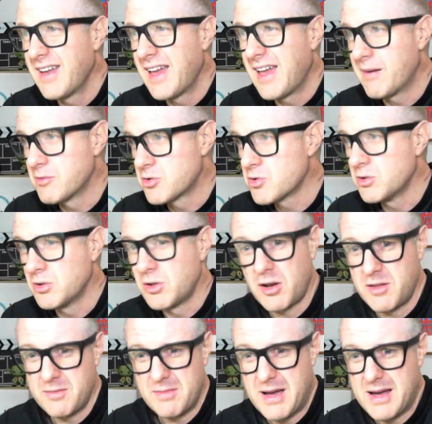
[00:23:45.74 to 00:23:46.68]
And I'm sure a lot
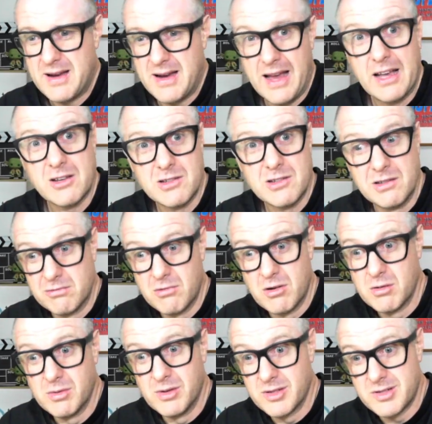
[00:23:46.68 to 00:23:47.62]
of them are actually
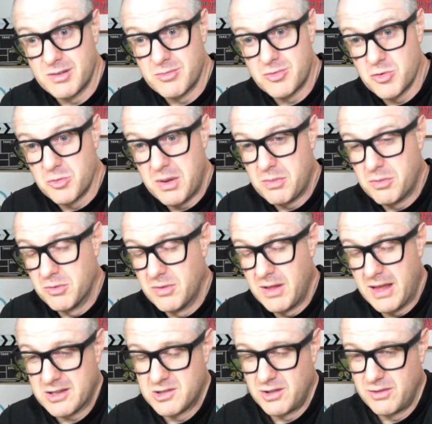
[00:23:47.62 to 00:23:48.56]
robots. I'm sure people
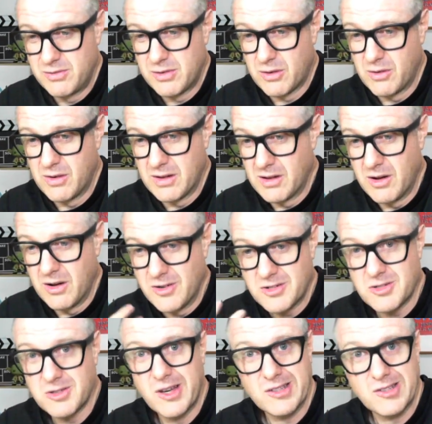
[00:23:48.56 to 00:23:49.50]
will actually figure it, you know,
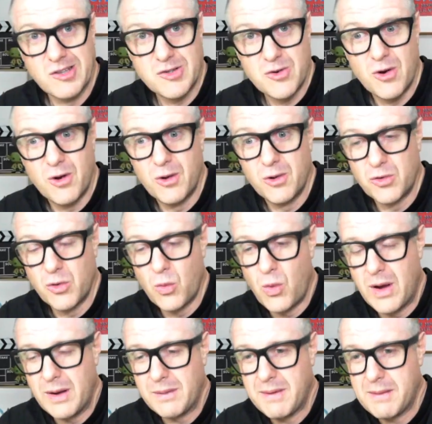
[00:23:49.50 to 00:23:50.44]
just like to troll, to
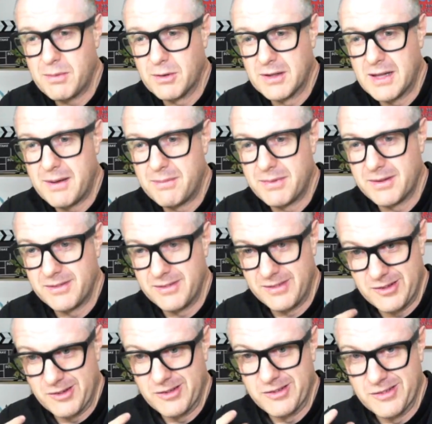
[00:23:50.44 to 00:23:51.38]
wind people up, and,
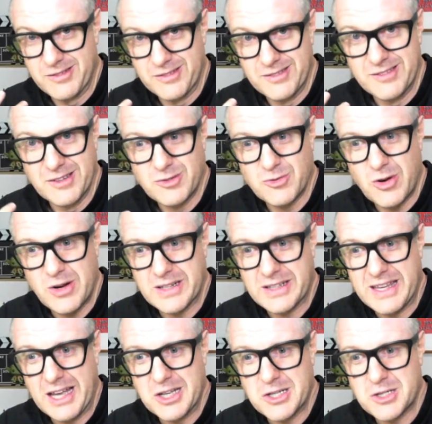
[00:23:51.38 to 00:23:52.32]
you know, to try to
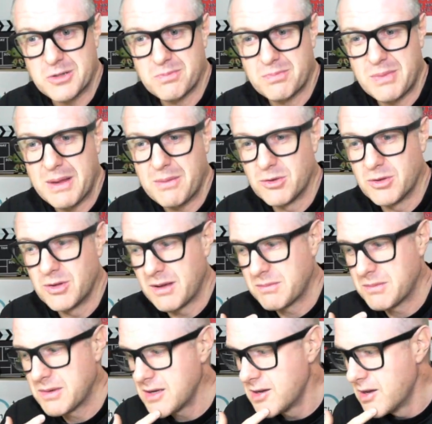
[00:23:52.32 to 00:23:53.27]
catch people like
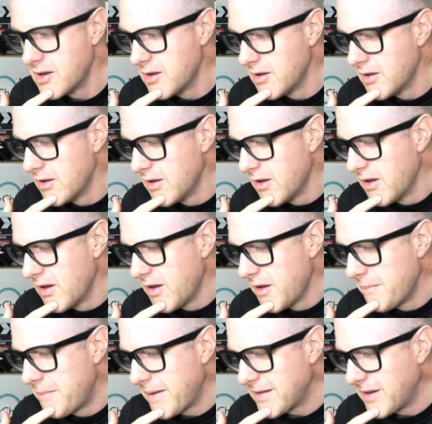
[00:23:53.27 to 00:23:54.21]
me.
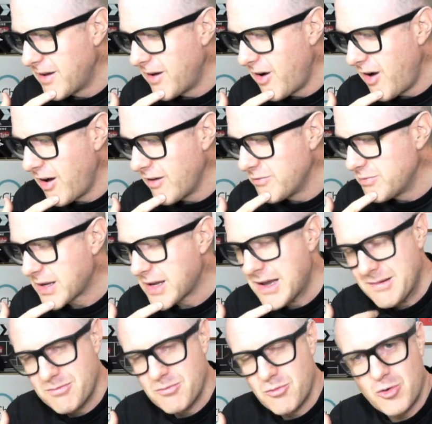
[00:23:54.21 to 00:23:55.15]
But I've
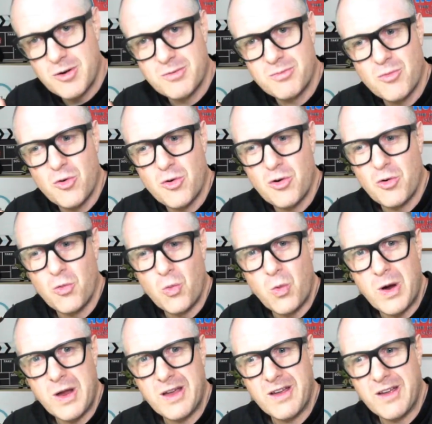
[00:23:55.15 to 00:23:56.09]
become more and more
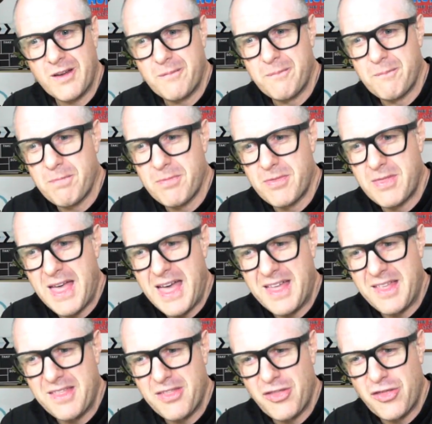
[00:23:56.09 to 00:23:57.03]
aware
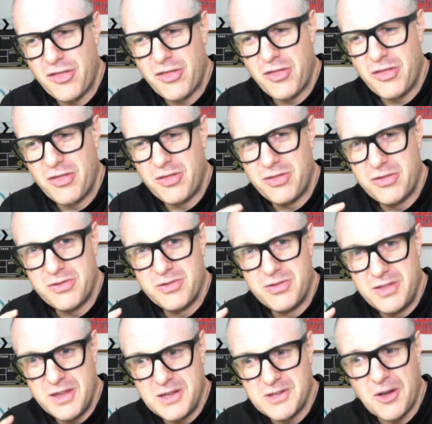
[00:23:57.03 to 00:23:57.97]
that
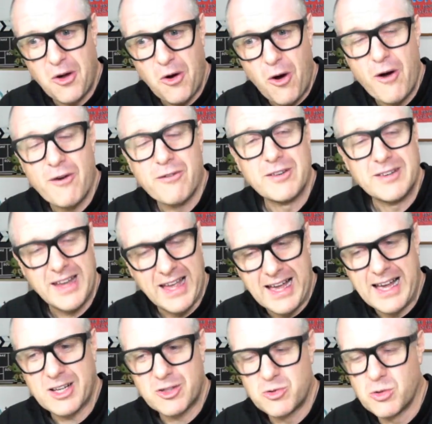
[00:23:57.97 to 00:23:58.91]
these are often
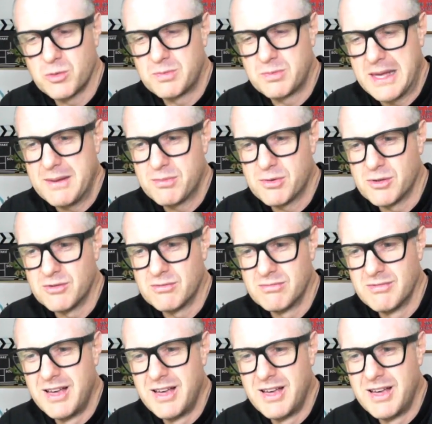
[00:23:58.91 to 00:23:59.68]
actual people.